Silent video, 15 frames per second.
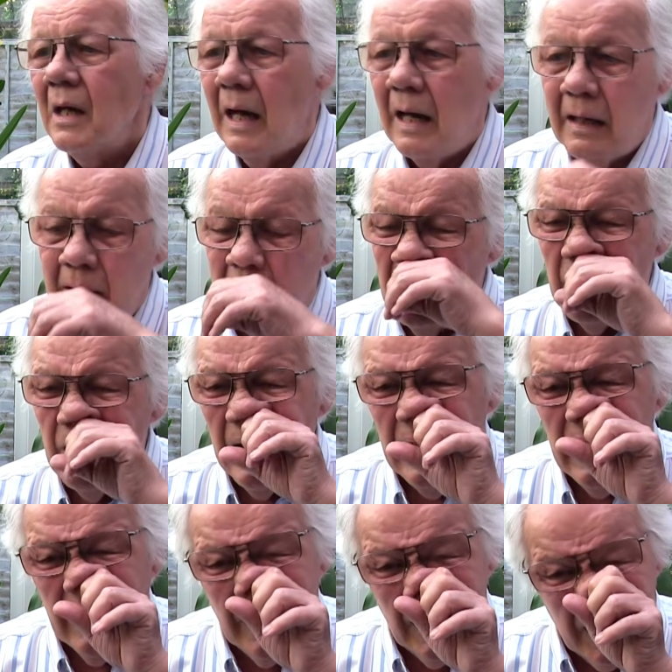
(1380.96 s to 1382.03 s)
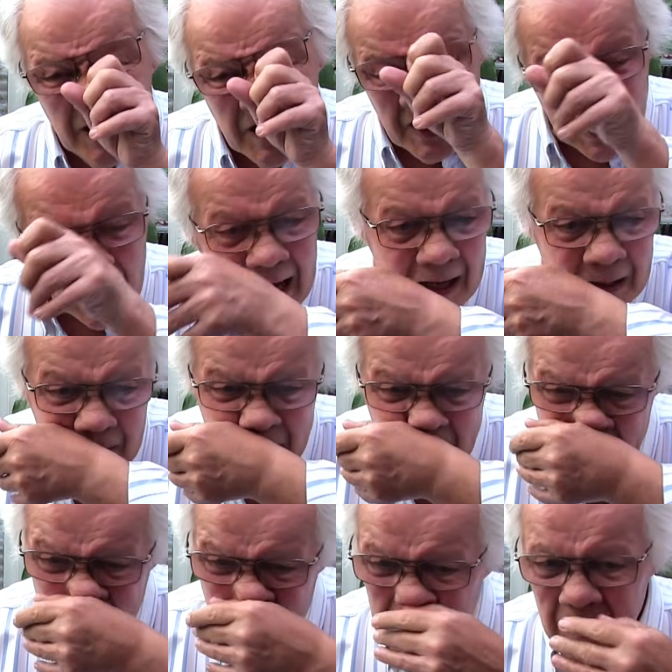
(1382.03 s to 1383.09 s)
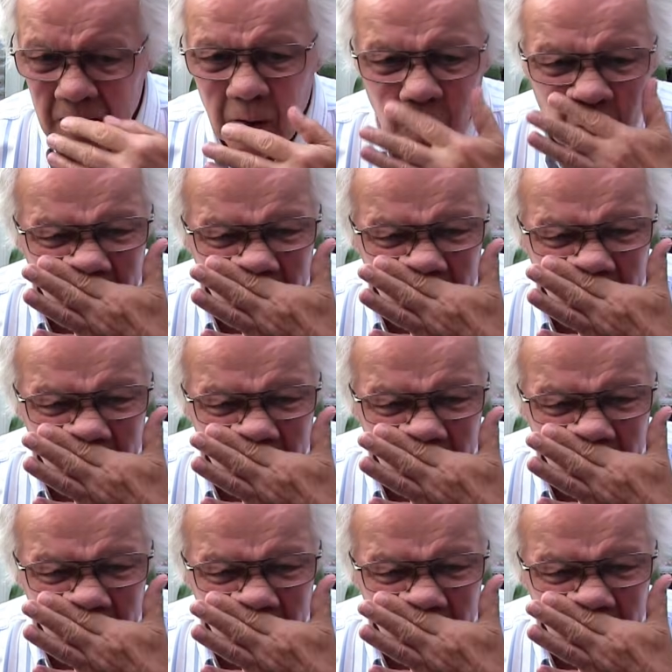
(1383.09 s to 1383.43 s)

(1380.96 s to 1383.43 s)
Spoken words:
And England's game starts at